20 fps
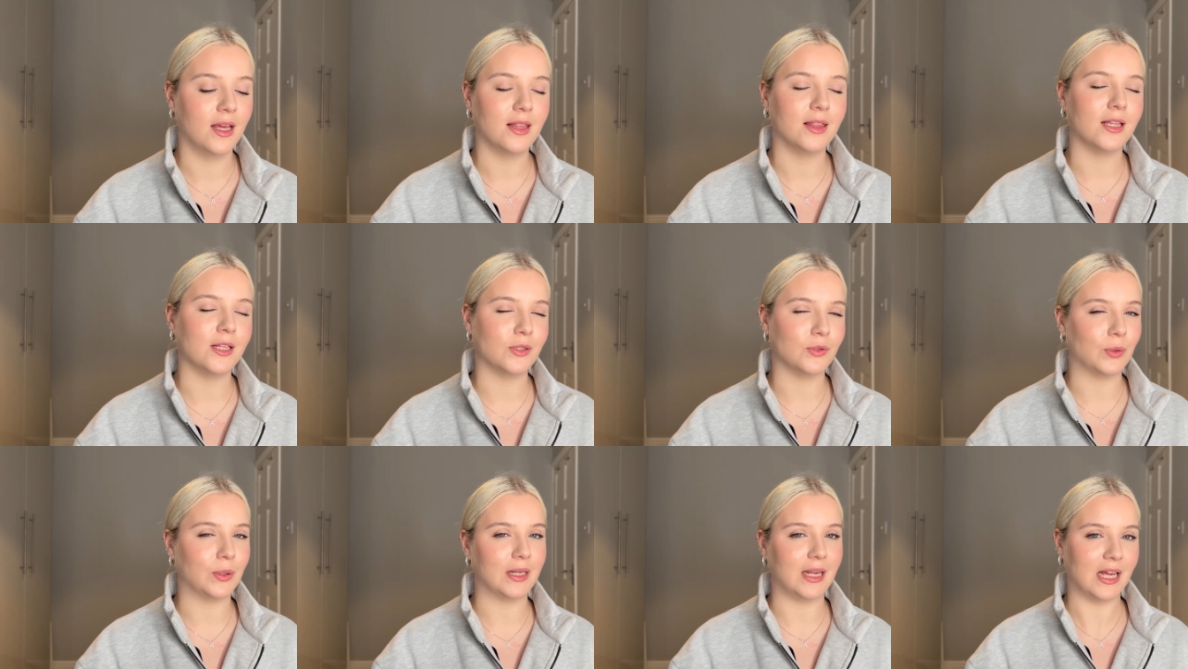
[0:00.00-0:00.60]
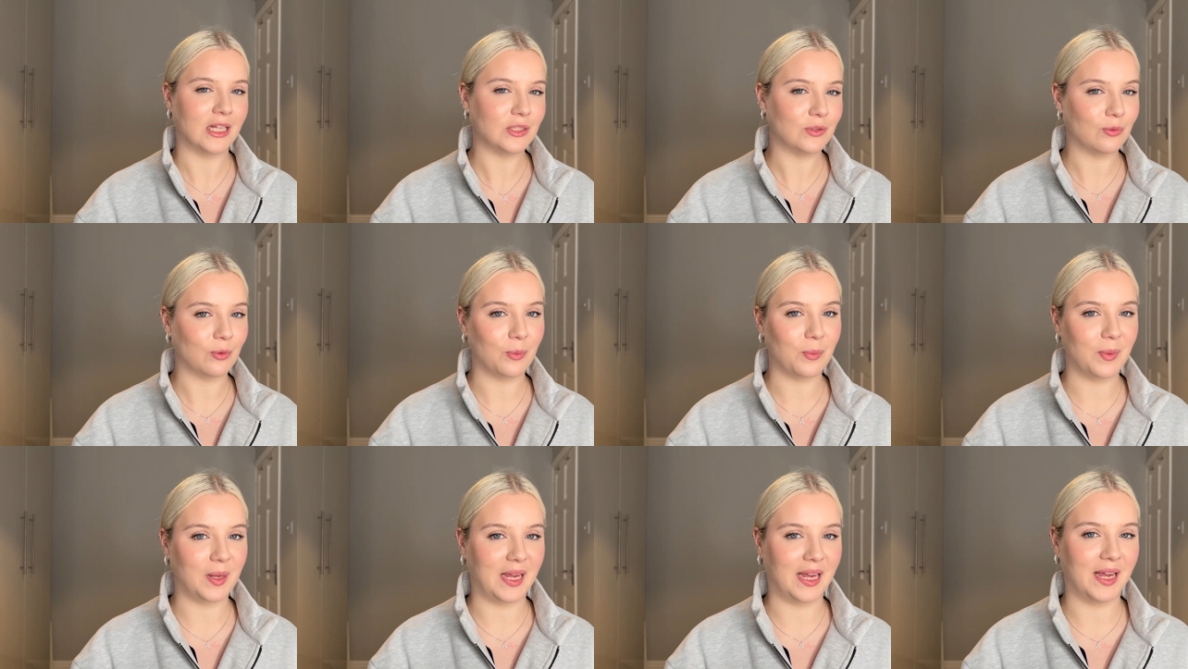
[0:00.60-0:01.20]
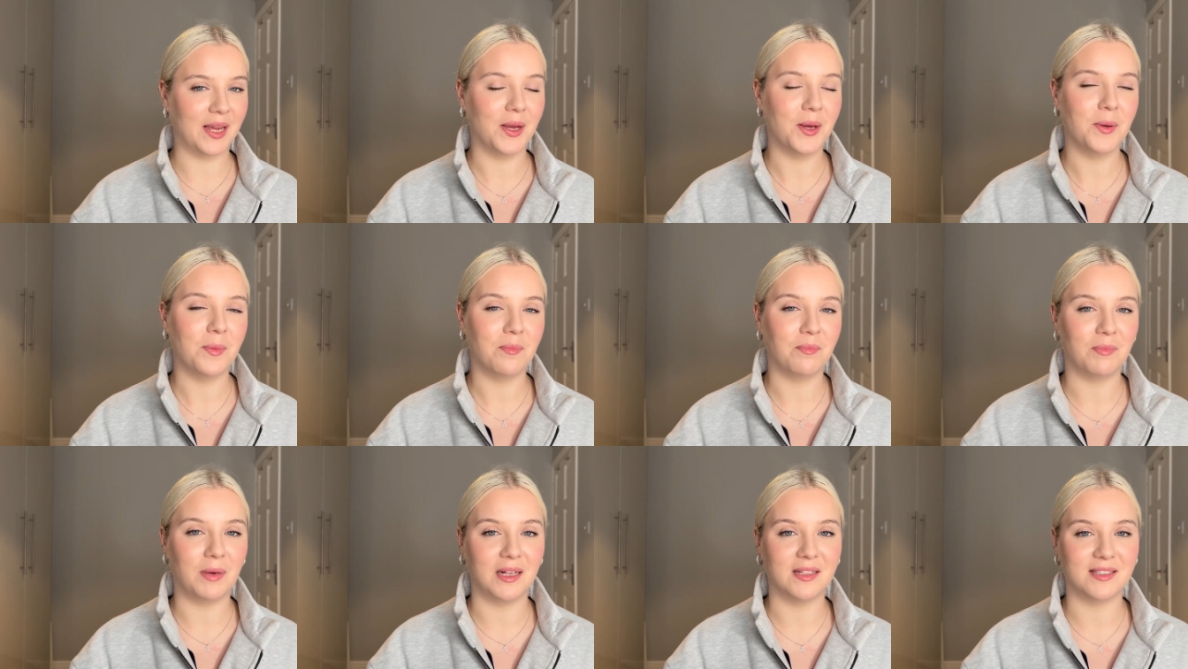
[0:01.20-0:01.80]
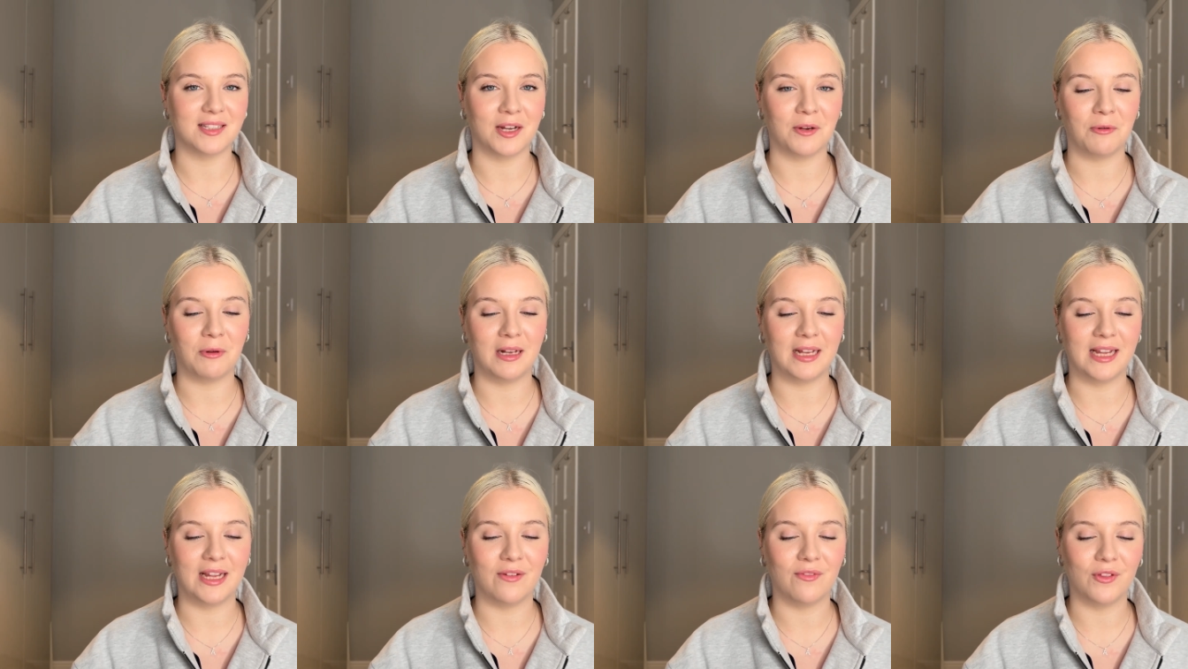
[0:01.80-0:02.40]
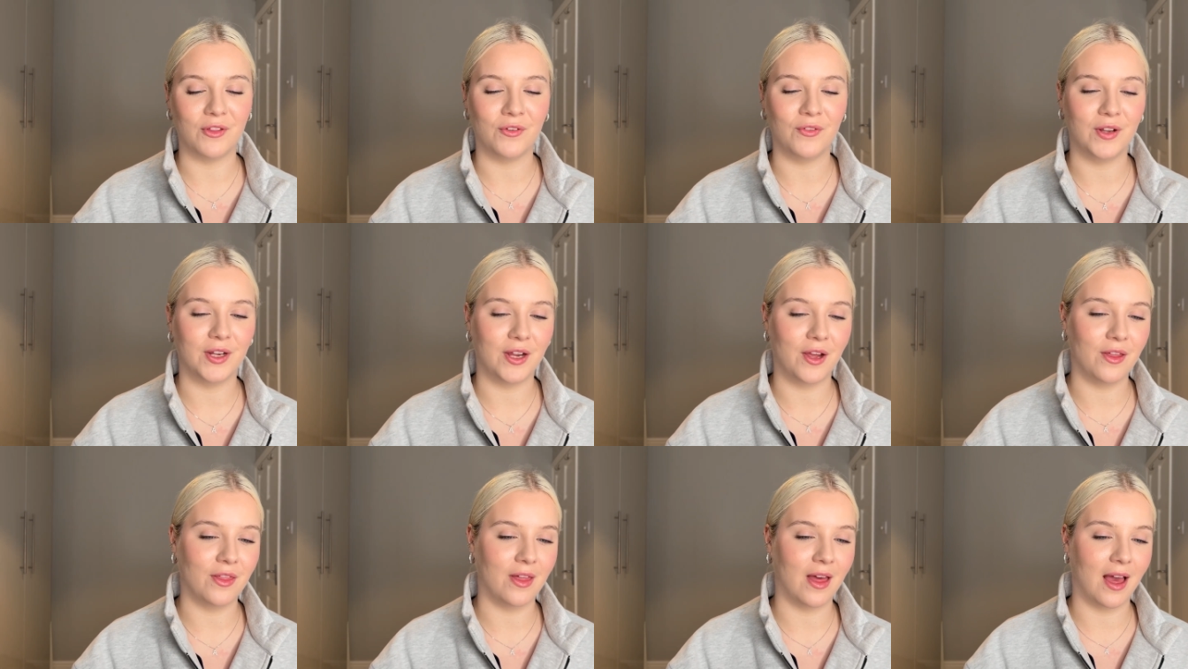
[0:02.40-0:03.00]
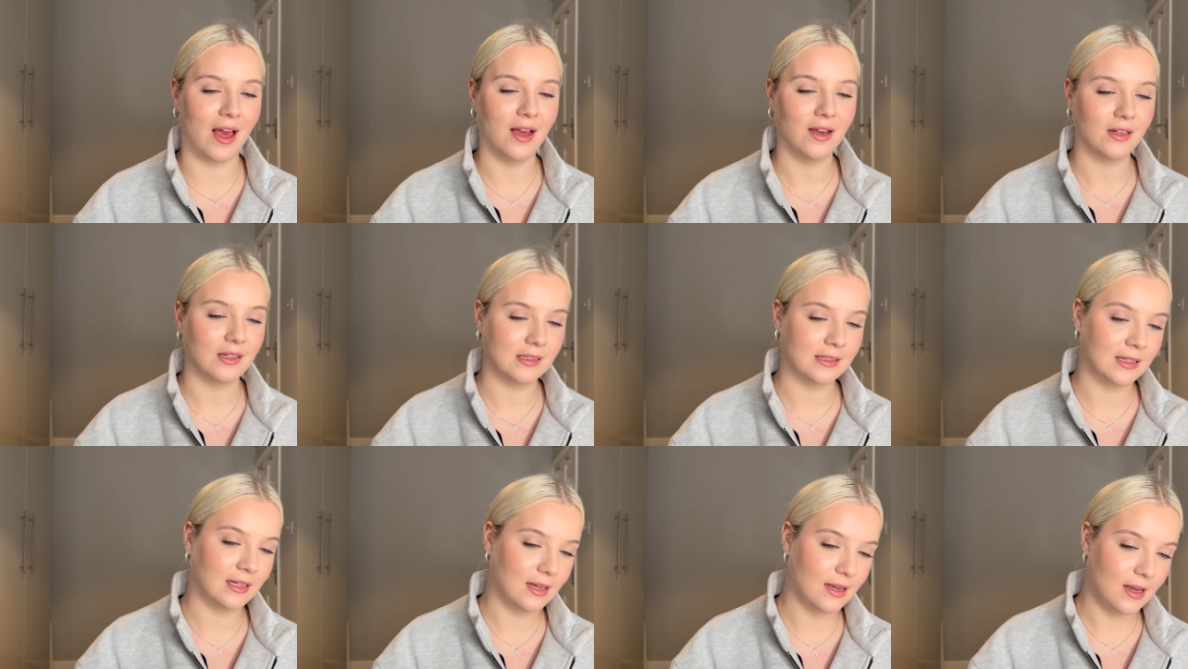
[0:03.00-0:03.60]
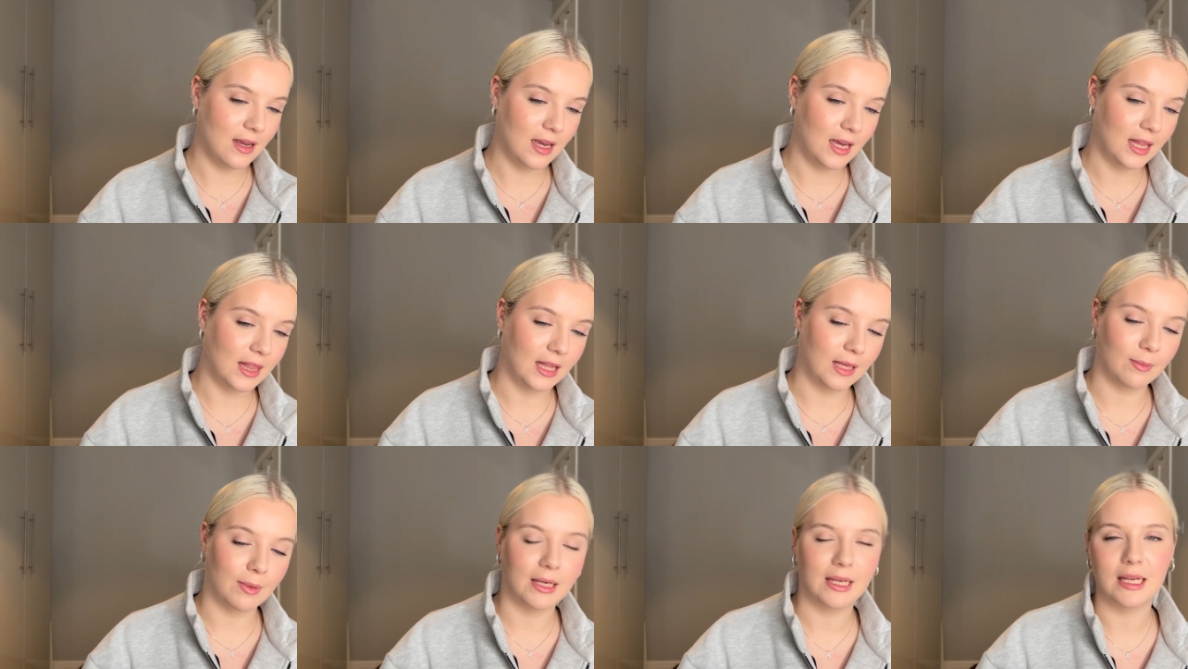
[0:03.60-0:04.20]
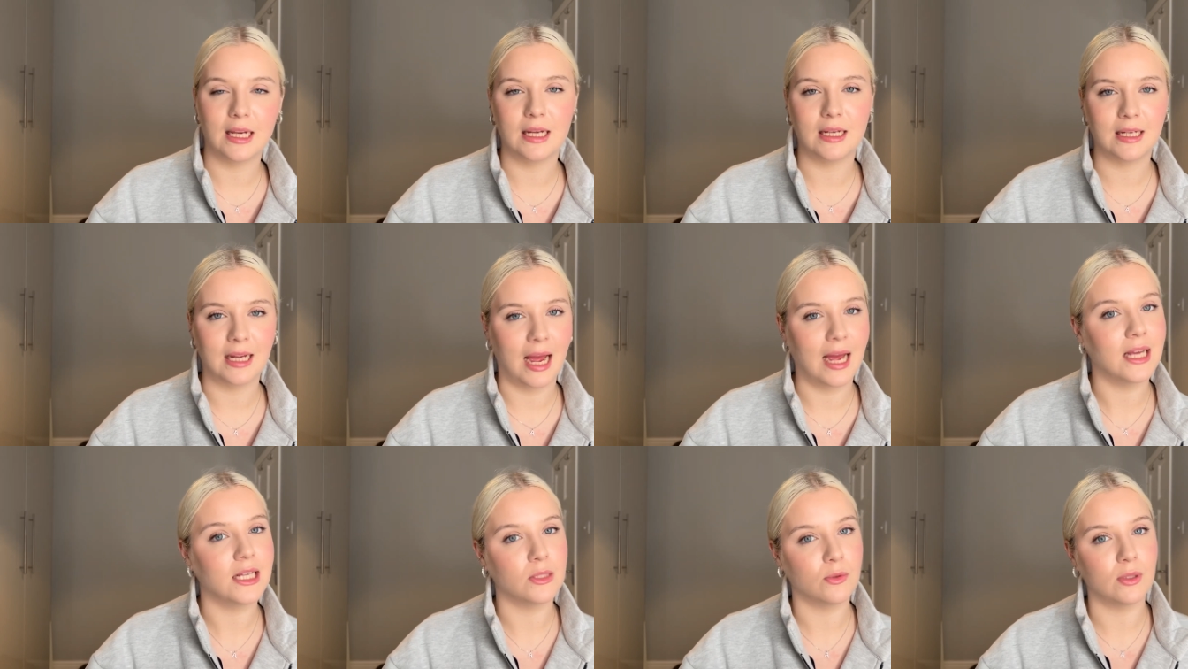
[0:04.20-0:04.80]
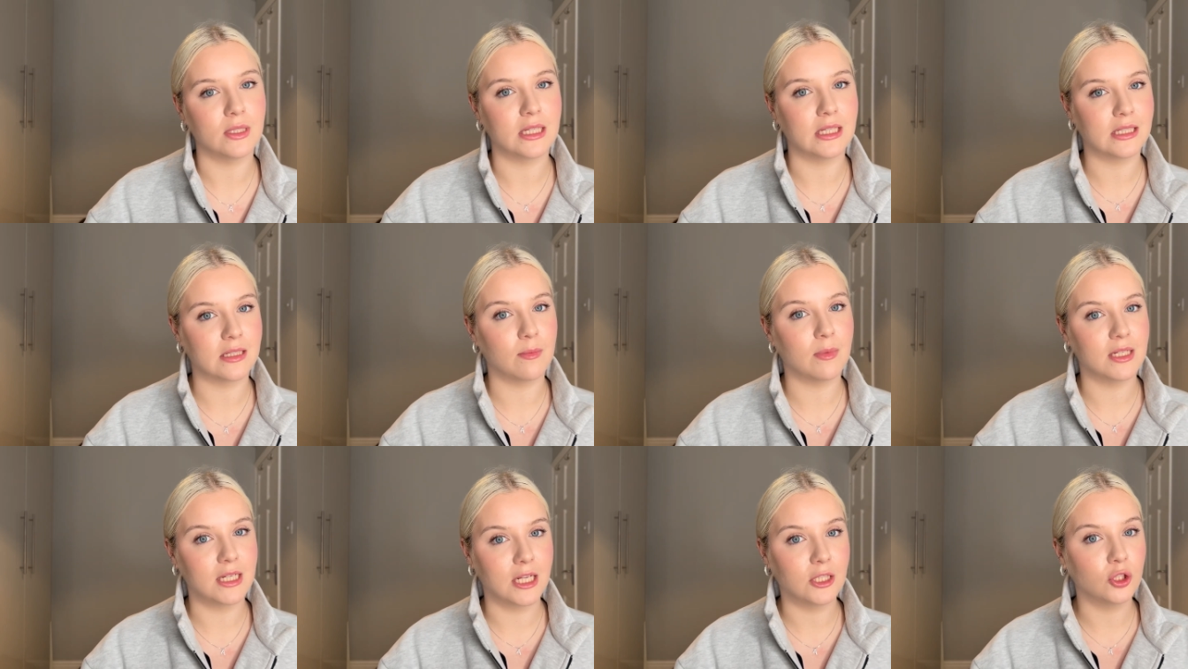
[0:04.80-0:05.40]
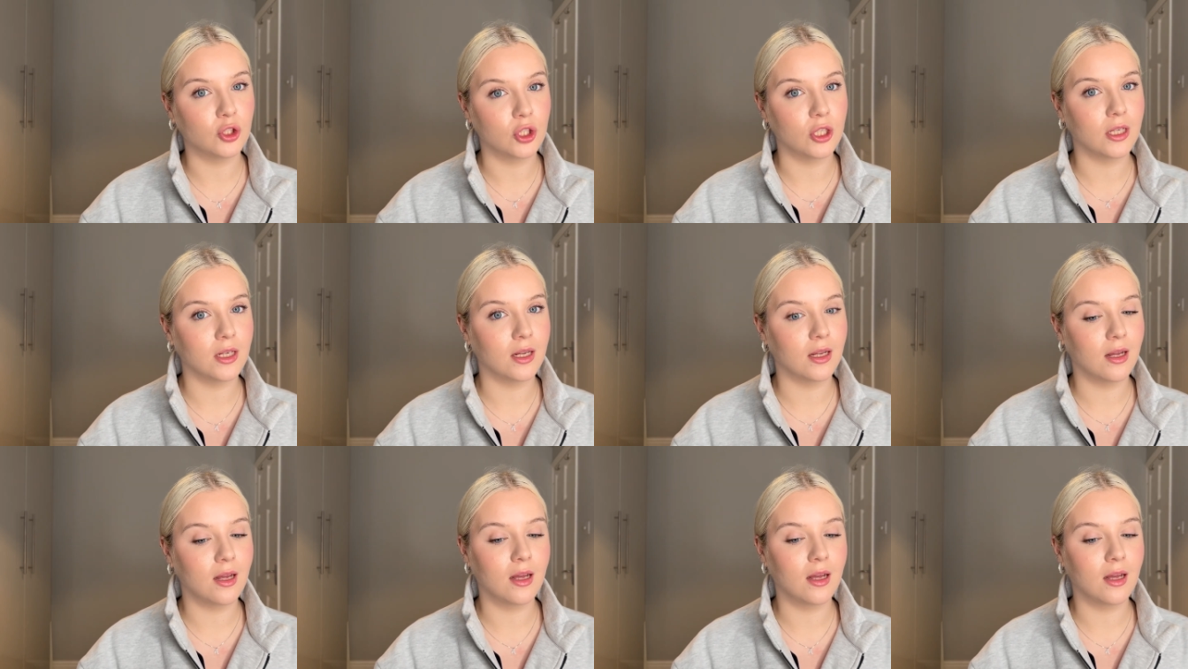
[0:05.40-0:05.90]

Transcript: These are a yes from me, but I will leave the video there because I think my cat is wanting some attention.